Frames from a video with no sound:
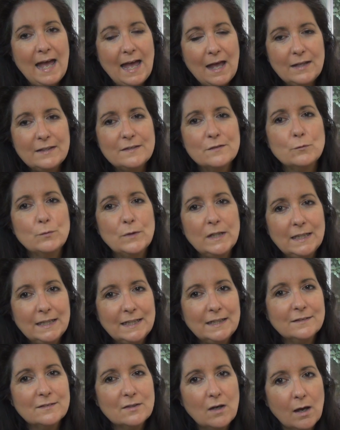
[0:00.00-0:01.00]
it's really
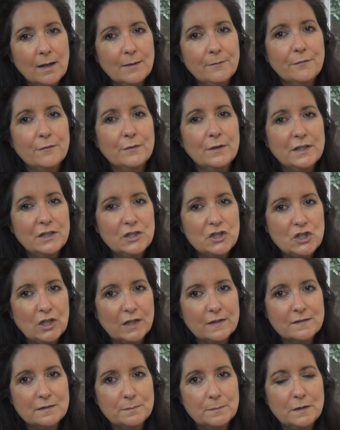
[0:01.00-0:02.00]
a time for an
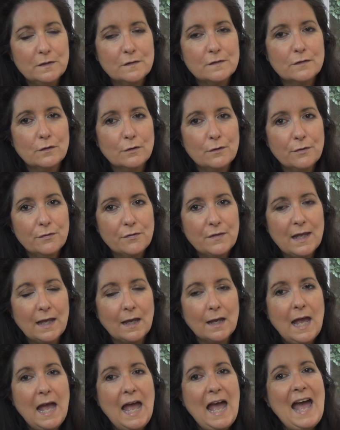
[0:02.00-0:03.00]
adjustment. So
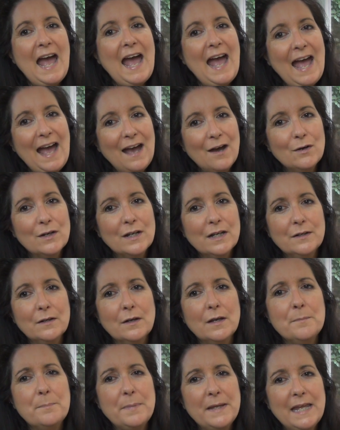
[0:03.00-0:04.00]
think, how can
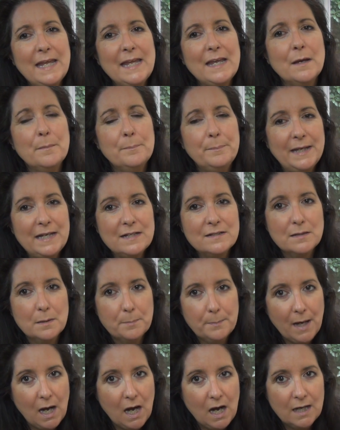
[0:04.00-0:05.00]
I be a better
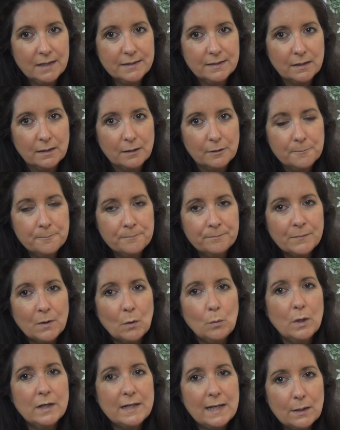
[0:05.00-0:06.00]
partner?
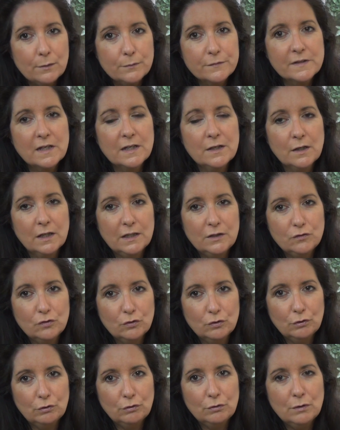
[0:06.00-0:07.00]
What else can I
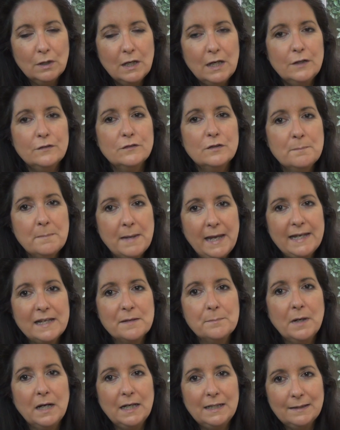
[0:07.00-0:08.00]
do to
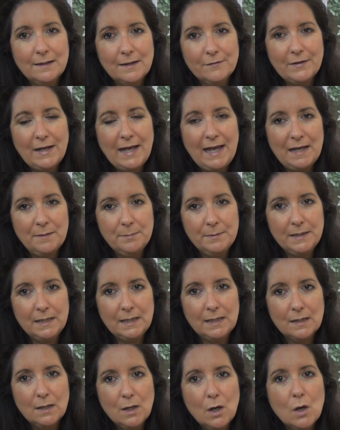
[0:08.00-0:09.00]
make my lover happy?